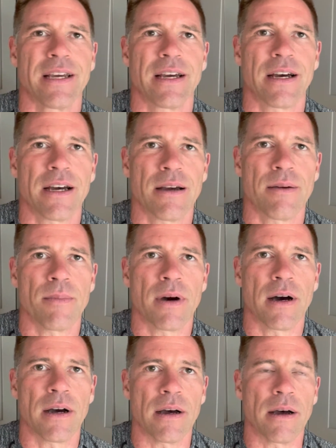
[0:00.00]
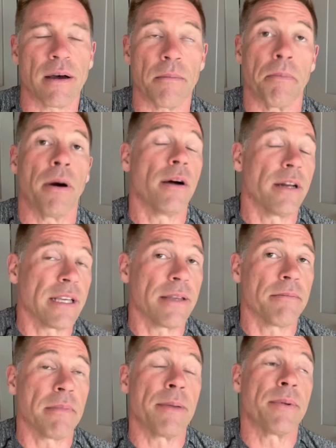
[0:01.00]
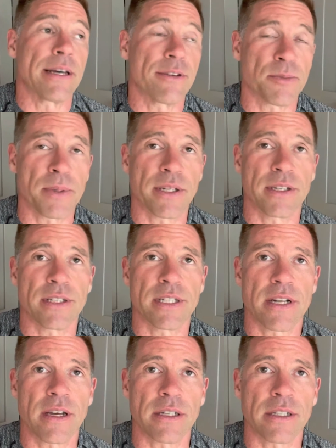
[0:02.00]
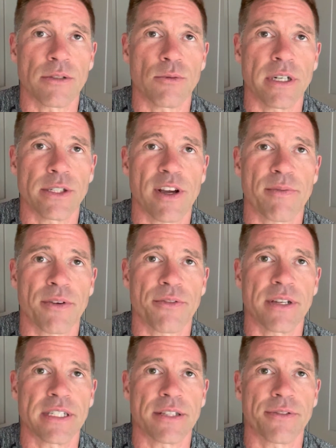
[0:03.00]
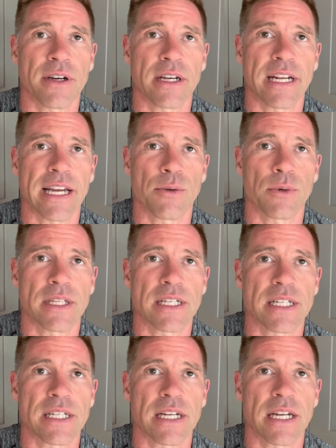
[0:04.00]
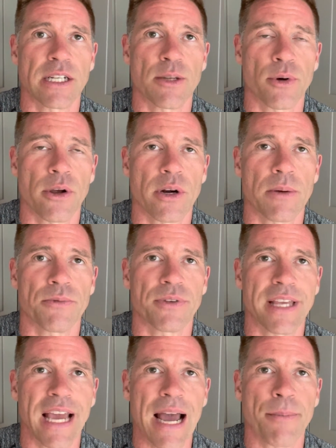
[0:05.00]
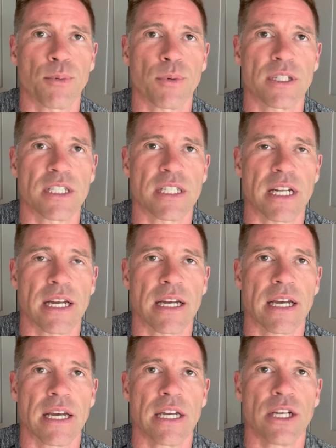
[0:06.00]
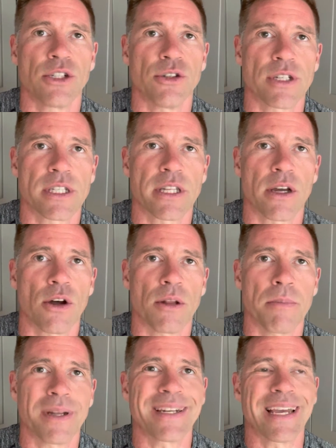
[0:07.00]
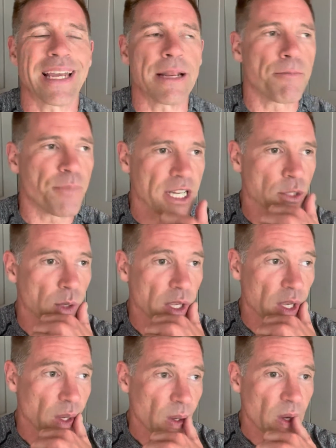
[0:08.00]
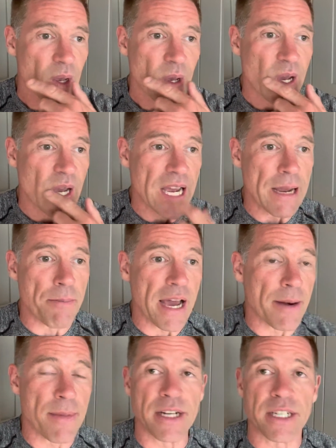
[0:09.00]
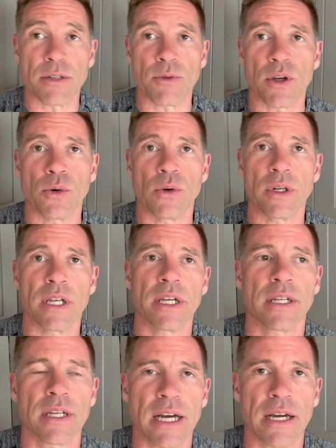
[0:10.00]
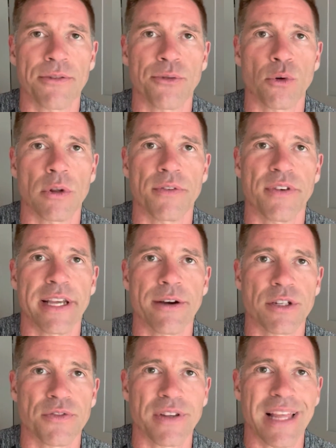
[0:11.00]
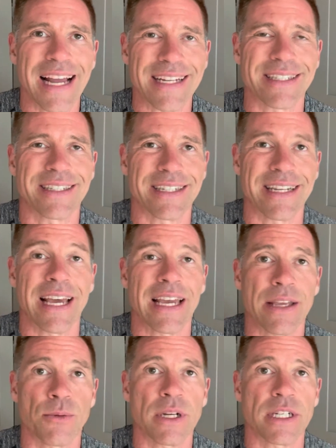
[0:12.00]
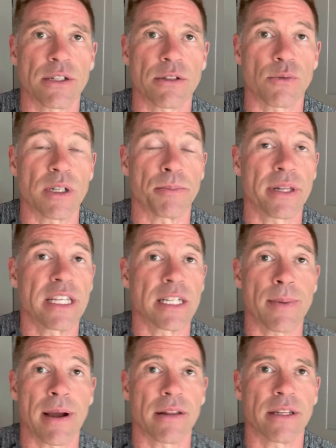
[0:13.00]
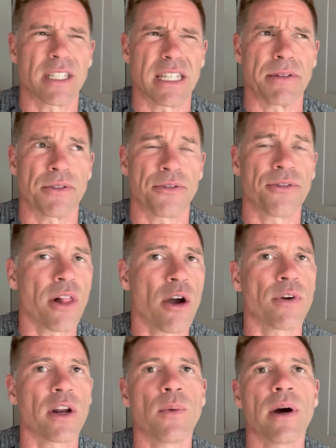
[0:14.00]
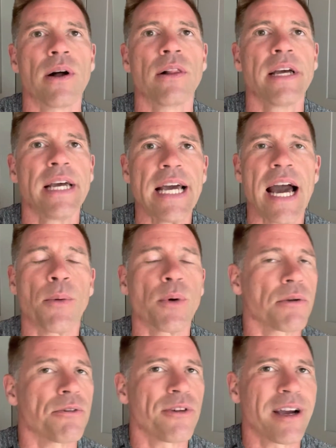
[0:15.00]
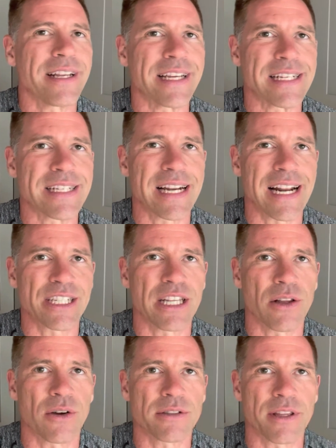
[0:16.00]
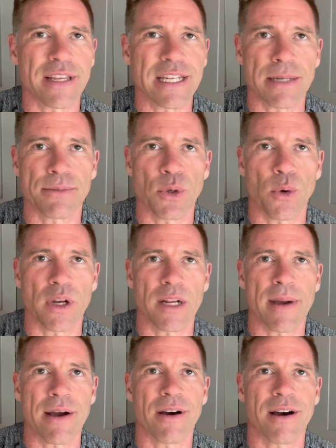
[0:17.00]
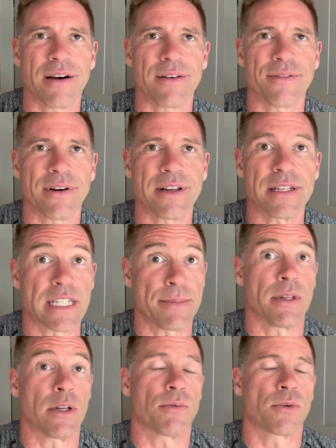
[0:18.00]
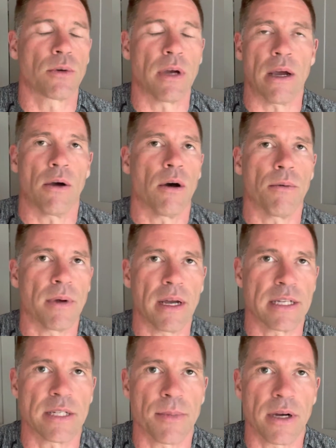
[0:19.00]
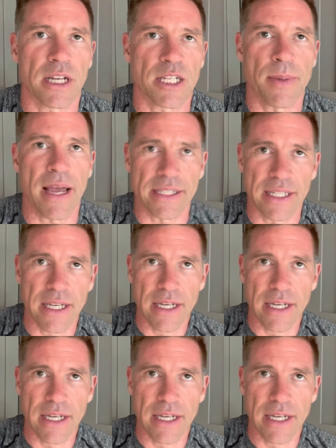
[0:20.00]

Um, partly maybe that was because I really do have my feet to the fire now with this uh, new program for the app, which is uh, due to start on Monday next week. Um, and I managed to record uh, four other videos for that today, which I was really pleased about, and it just seemed to flow very well. what I'm finding is that actually a lot of the things that I'm talking about are very similar, um, as you might expect,